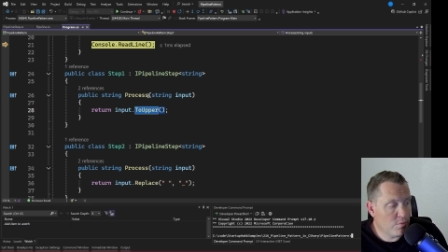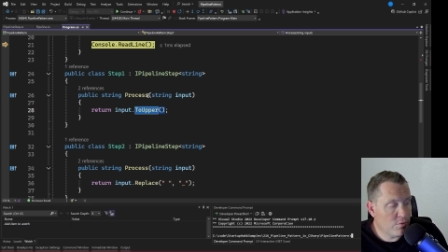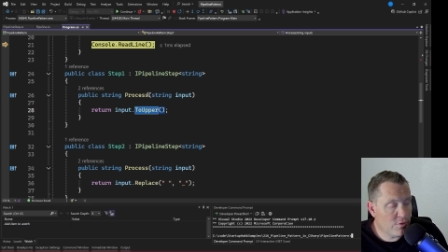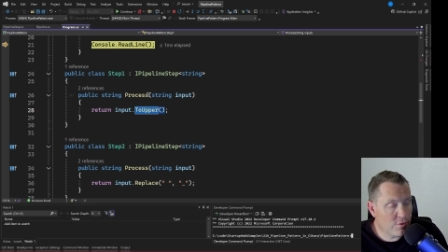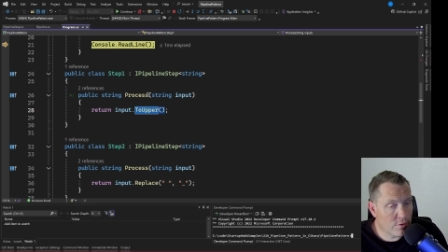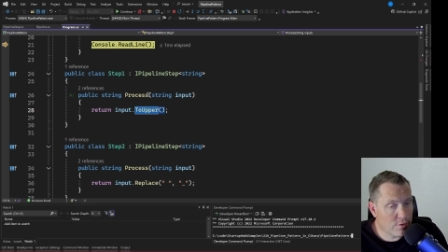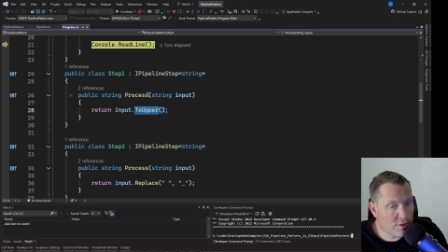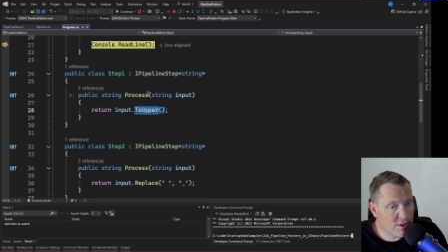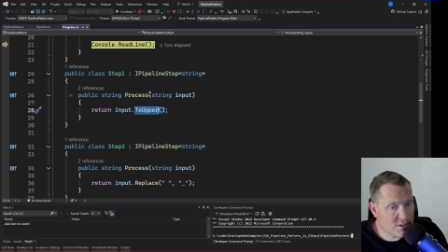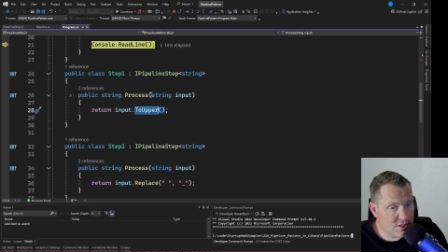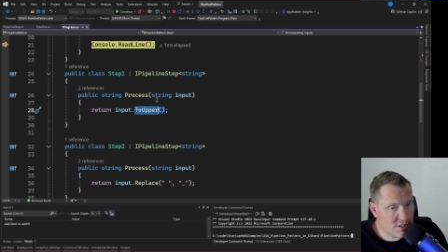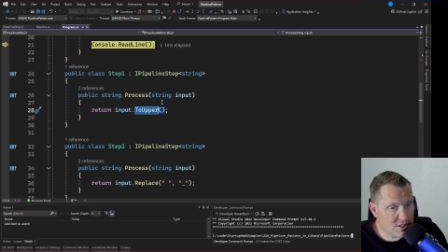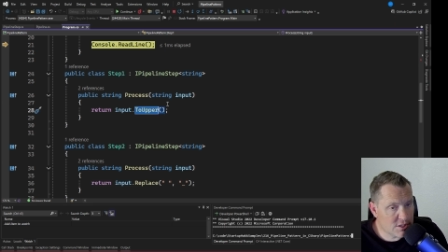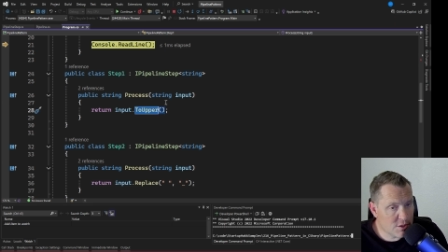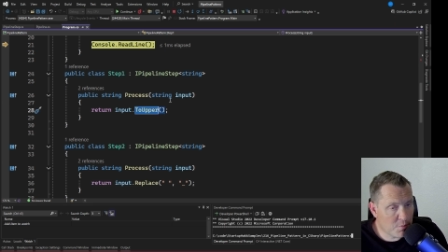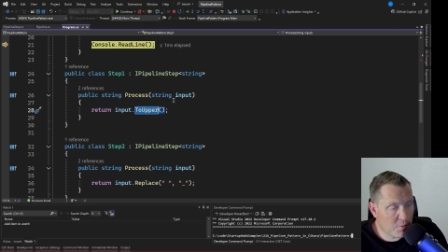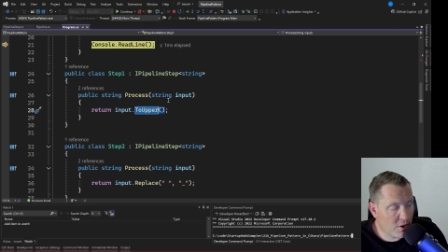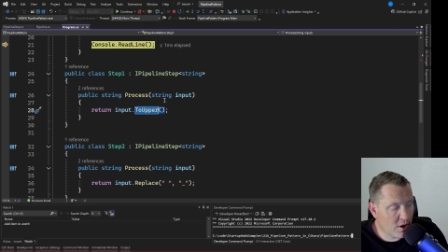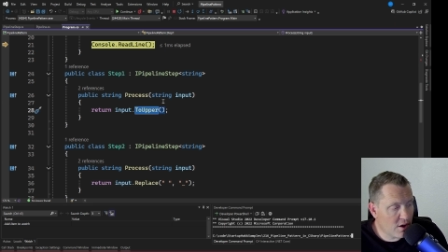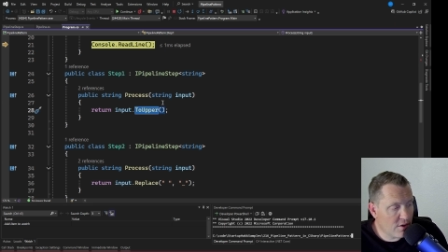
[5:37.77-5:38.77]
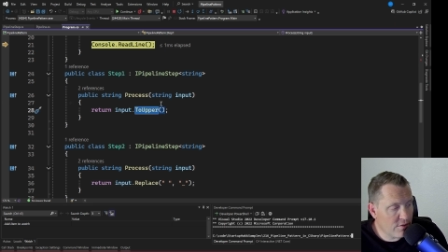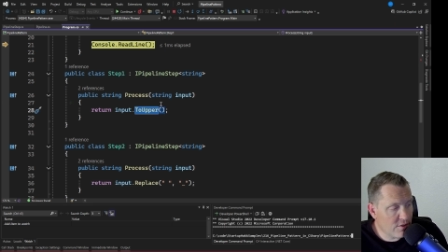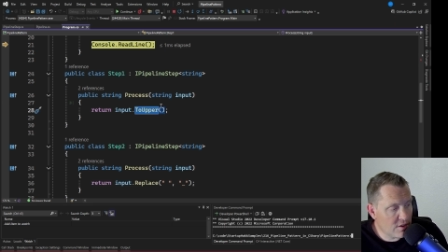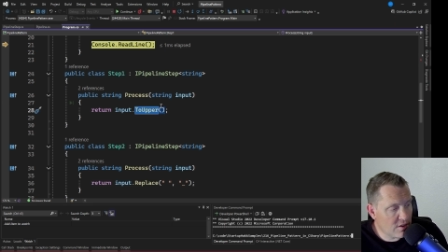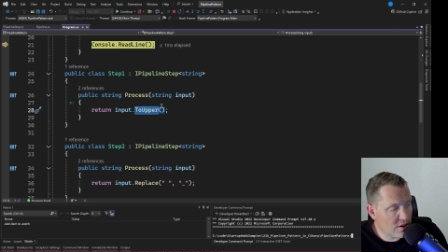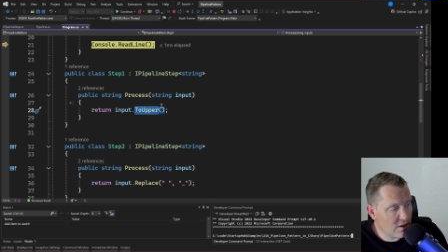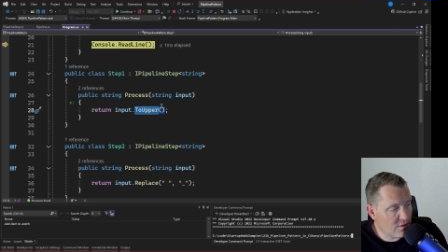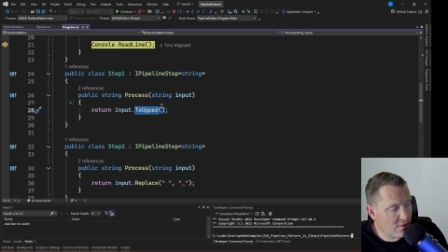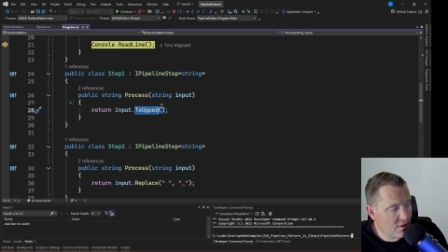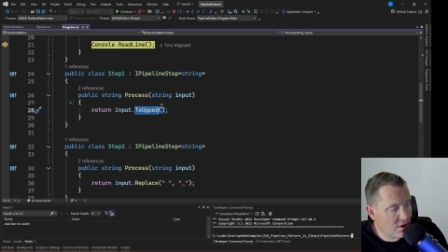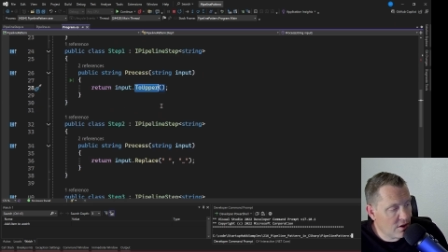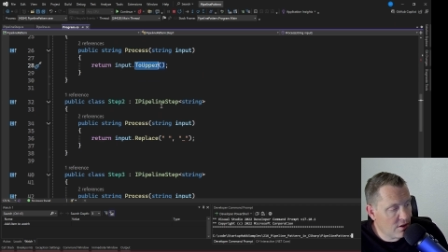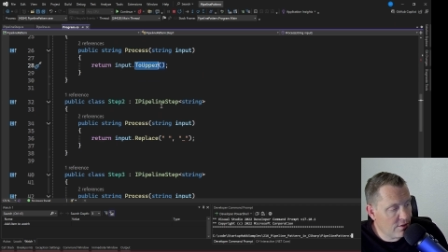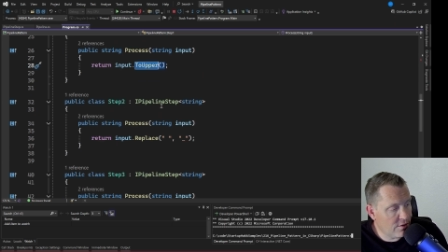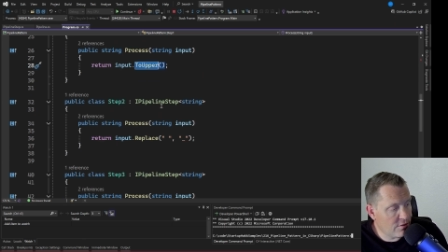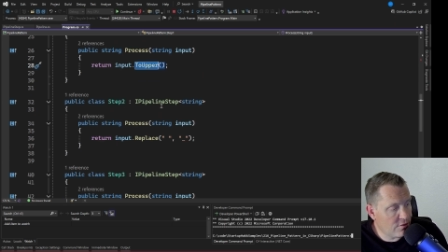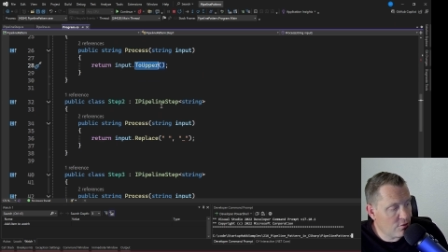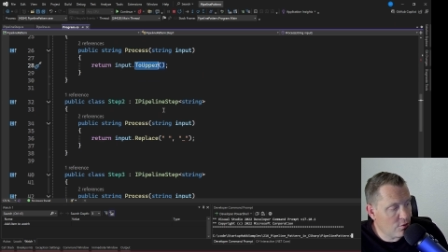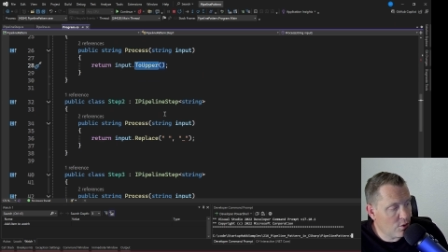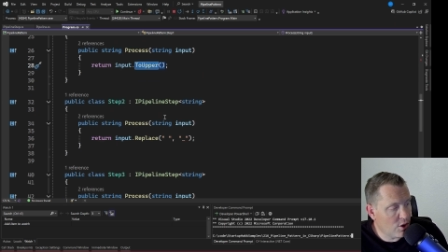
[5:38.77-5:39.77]
So this is the part that does all
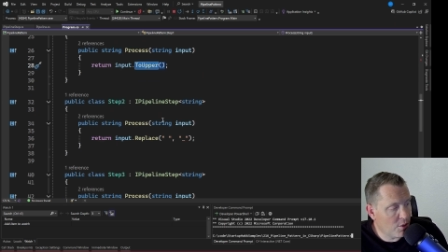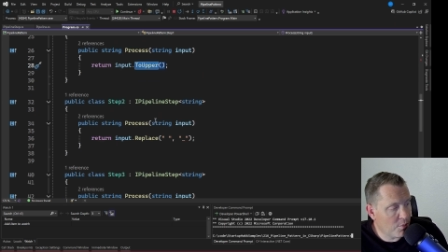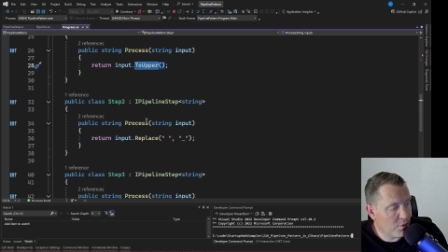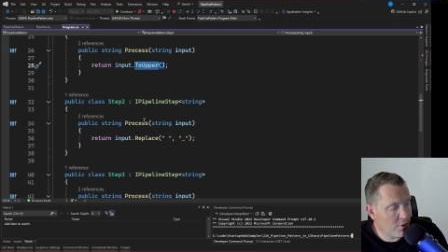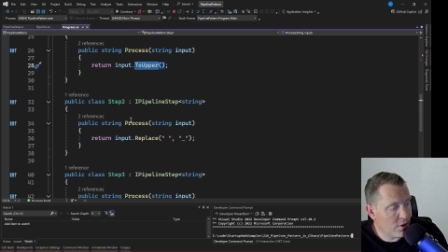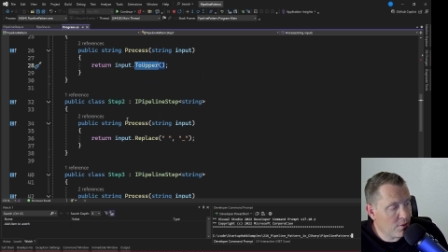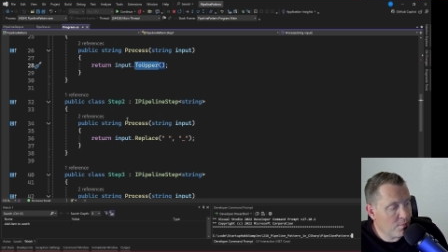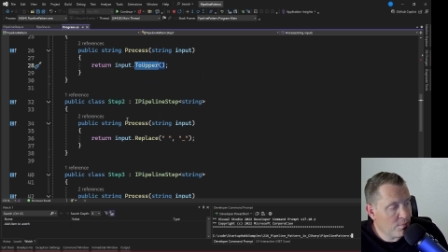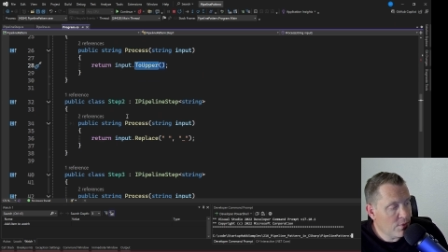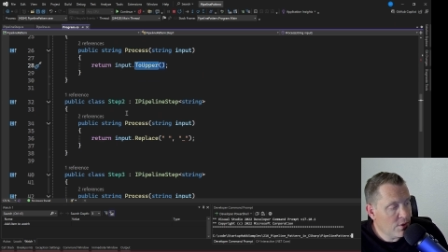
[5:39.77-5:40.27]
the two upper.